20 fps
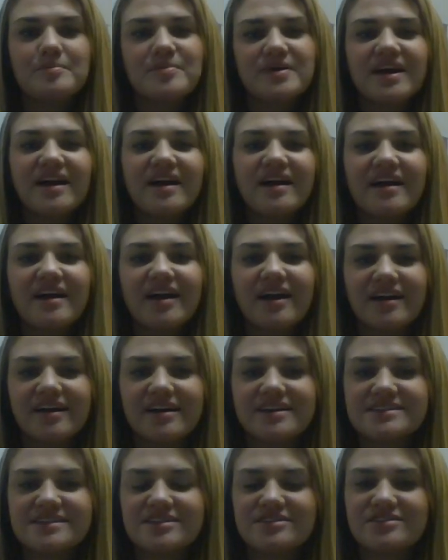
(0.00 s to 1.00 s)
BIA
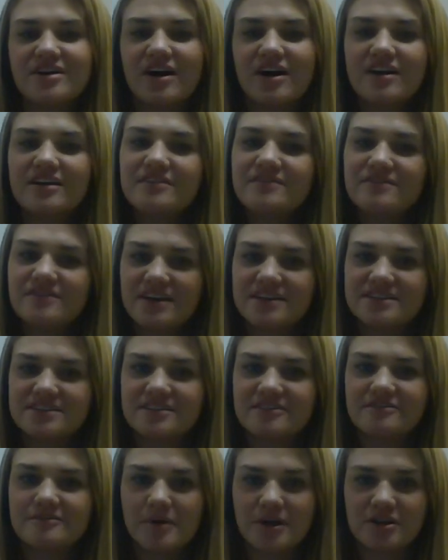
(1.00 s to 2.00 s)
is a
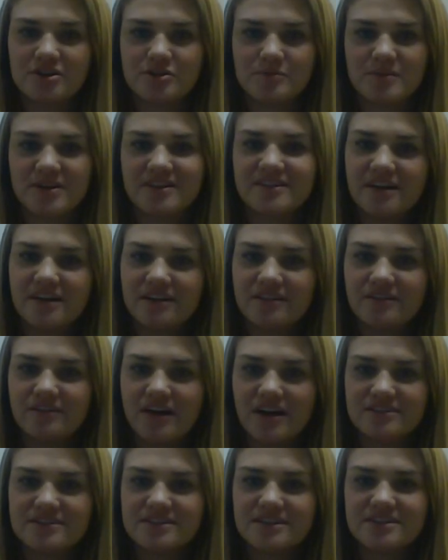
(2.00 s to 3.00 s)
non-invasive measurement that
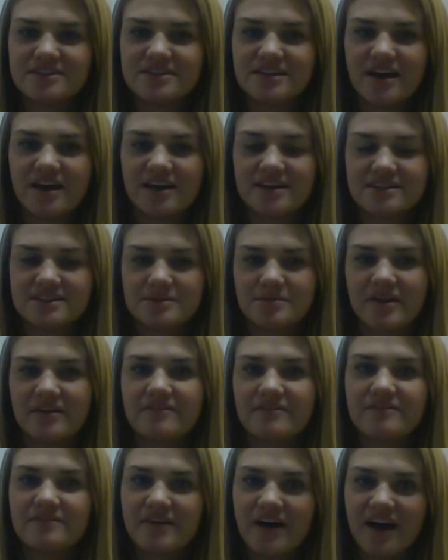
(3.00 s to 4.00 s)
allows us to
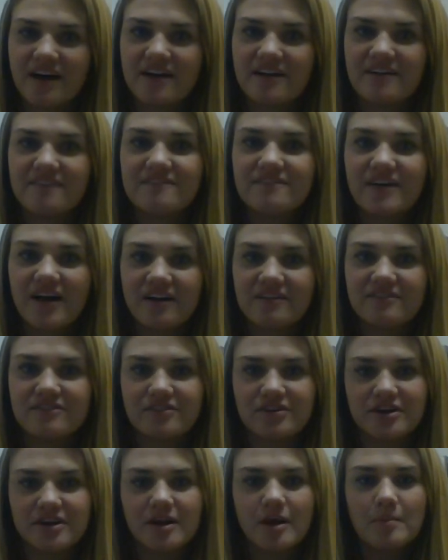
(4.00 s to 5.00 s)
estimate fat and
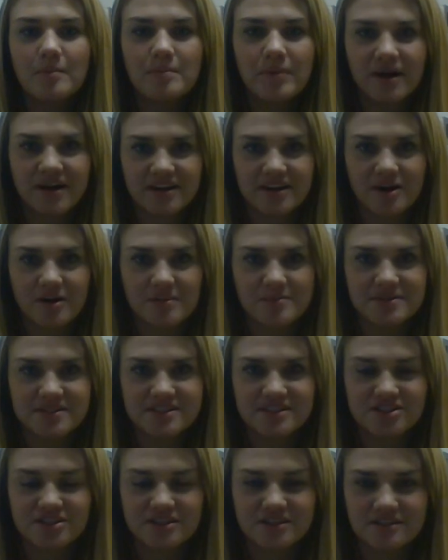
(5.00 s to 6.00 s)
fat-free body
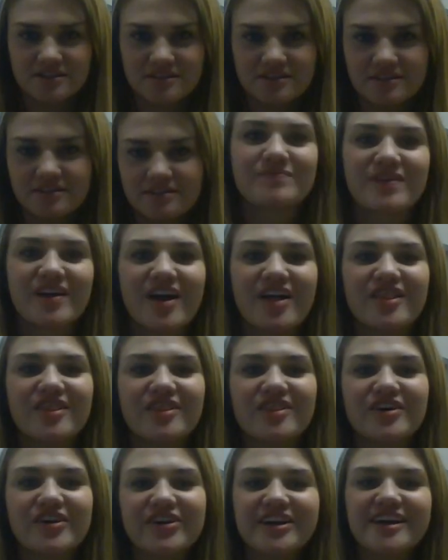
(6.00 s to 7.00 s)
composition.
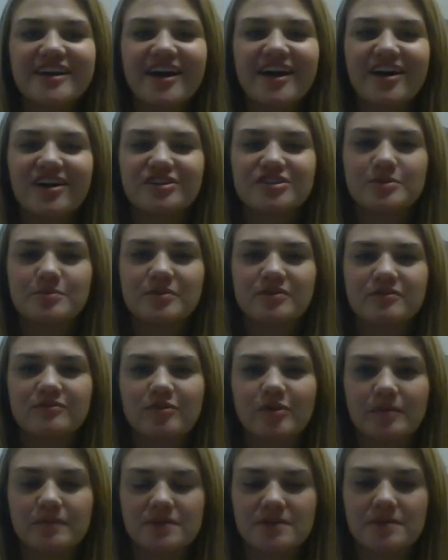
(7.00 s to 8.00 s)
Learning how to
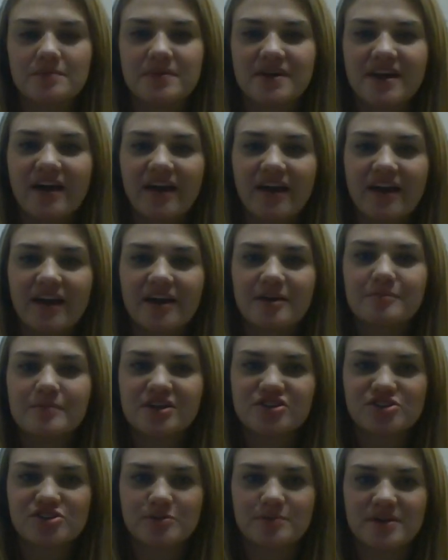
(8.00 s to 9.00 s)
perform the BIA
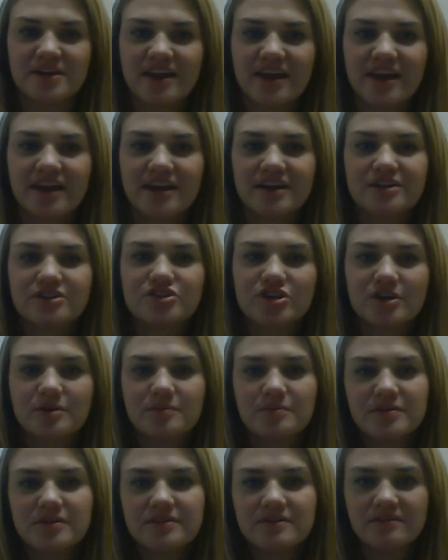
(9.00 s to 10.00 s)
measurement and
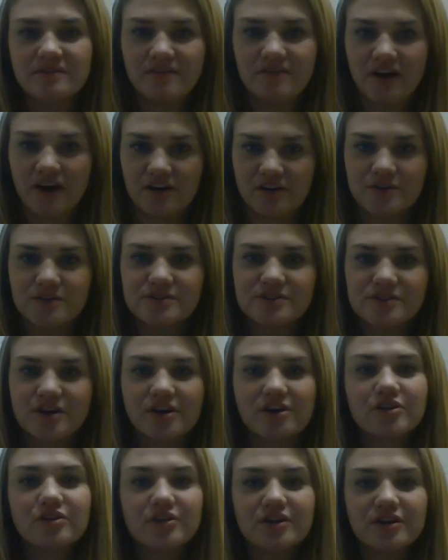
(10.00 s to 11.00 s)
interpret the values
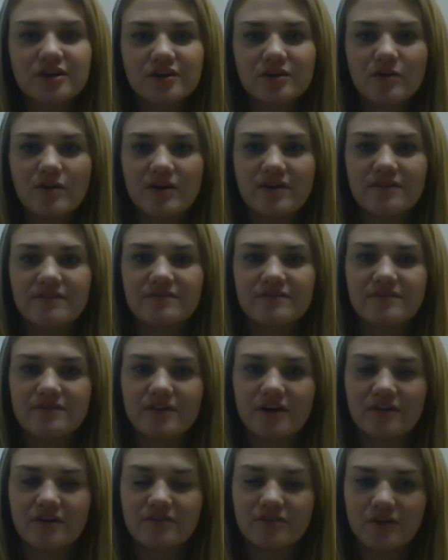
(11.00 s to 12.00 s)
are critical in
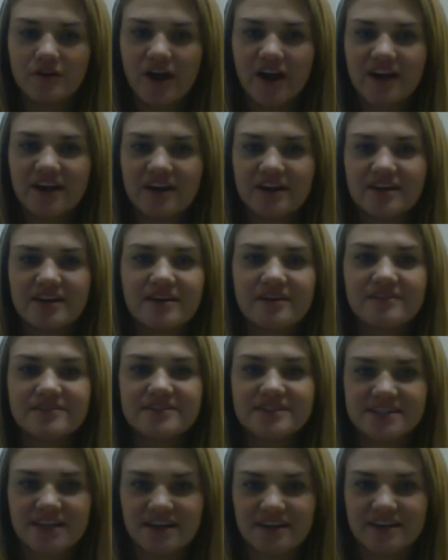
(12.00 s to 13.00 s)
a variety of
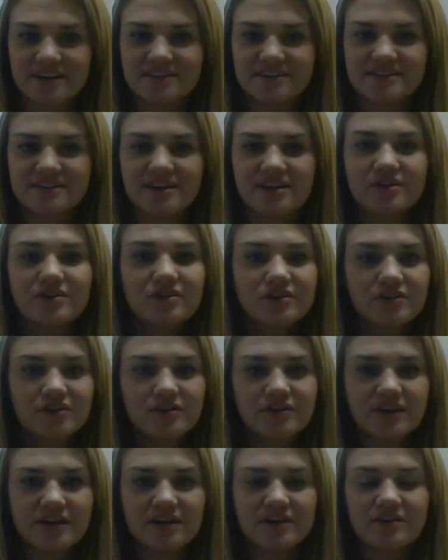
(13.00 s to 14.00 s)
settings,
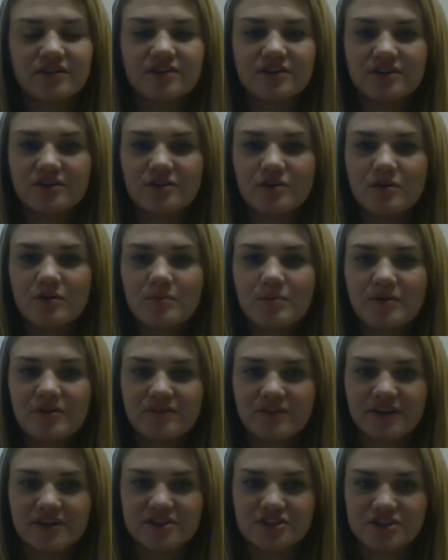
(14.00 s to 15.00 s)
including clinical
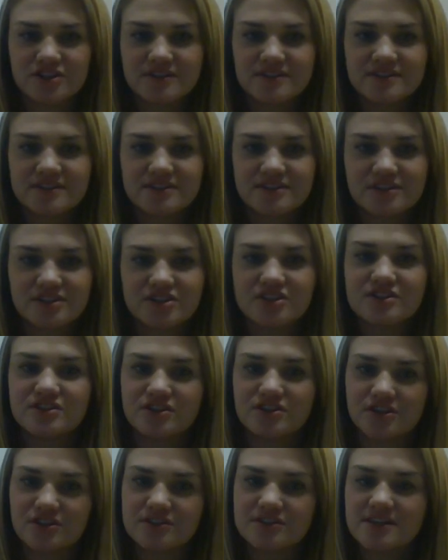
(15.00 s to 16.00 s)
professions such as
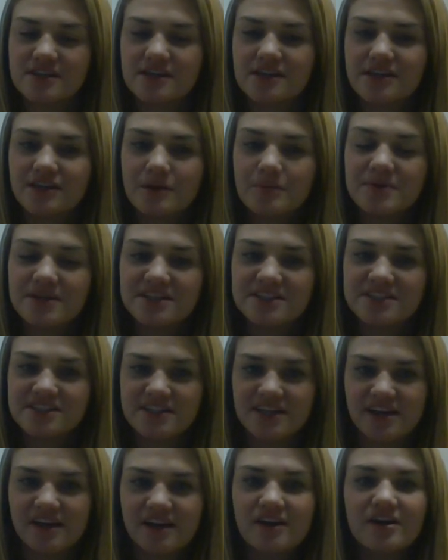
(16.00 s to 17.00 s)
nursing,
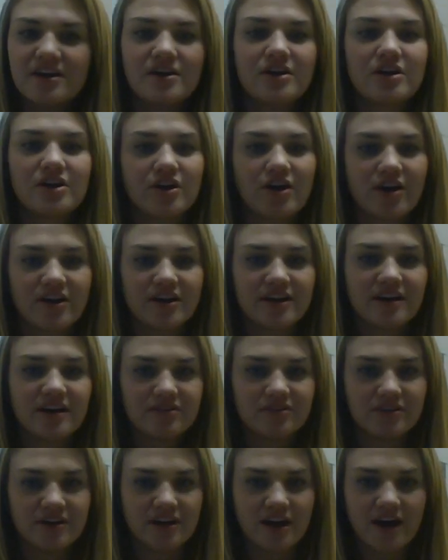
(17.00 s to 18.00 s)
PT,
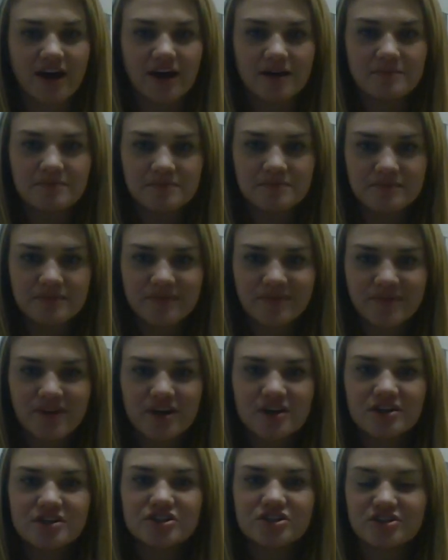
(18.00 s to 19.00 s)
cardiac rehab,
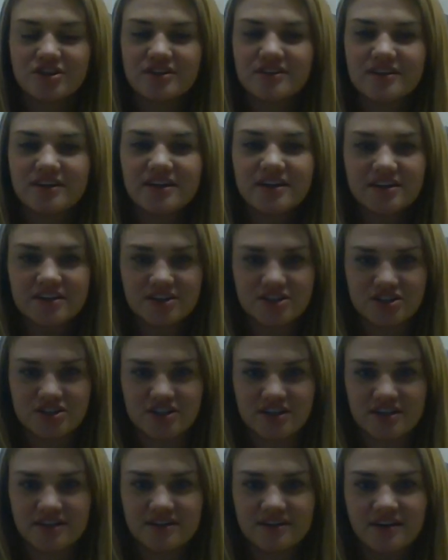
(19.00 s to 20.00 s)
strength and
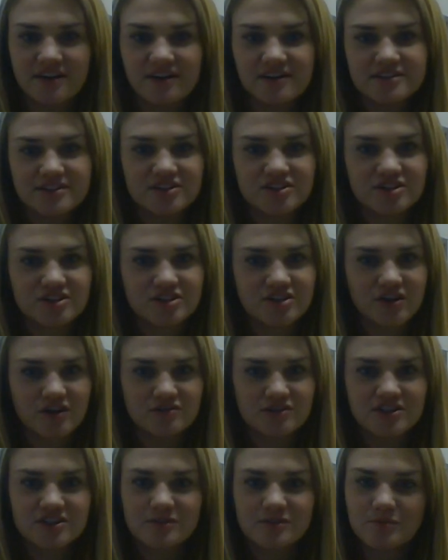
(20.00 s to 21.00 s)
conditioning, such as
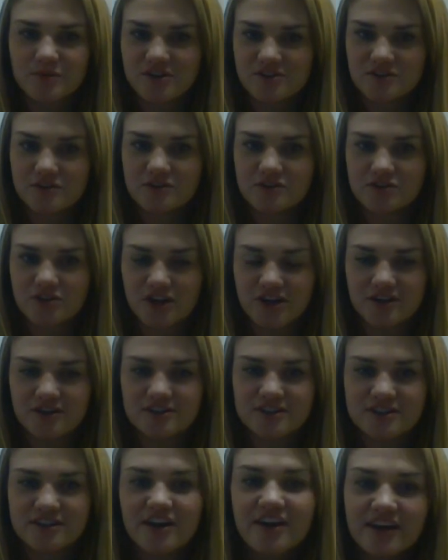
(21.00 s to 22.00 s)
coaches and personal
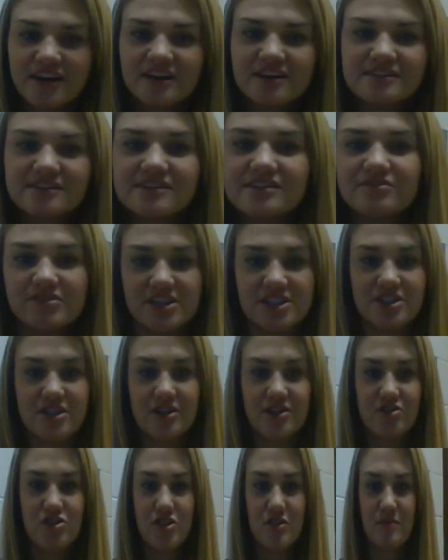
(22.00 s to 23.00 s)
trainers, and in
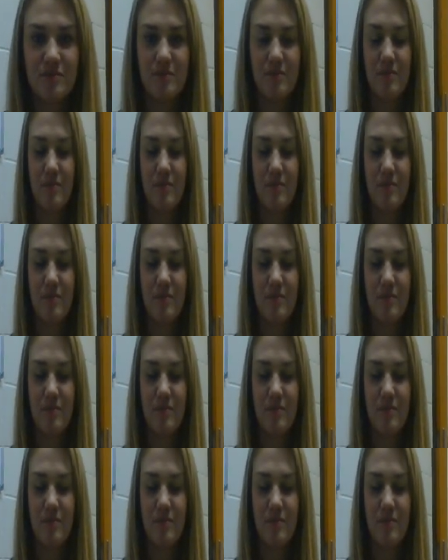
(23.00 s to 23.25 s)
research.